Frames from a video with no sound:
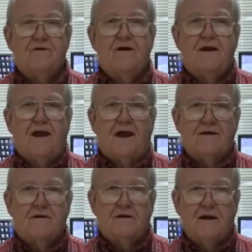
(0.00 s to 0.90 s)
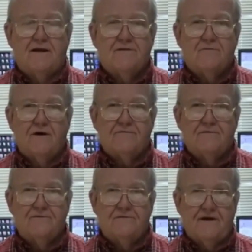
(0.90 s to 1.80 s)
but not to
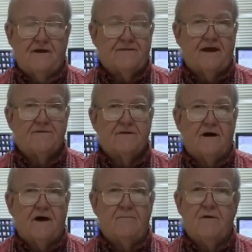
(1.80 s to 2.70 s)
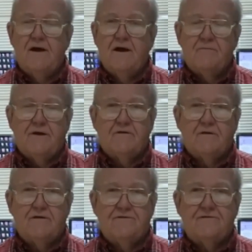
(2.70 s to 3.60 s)
stop and collect the
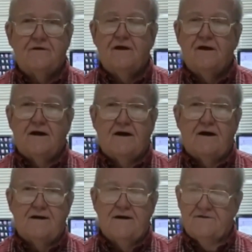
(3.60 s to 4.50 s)
references at that time,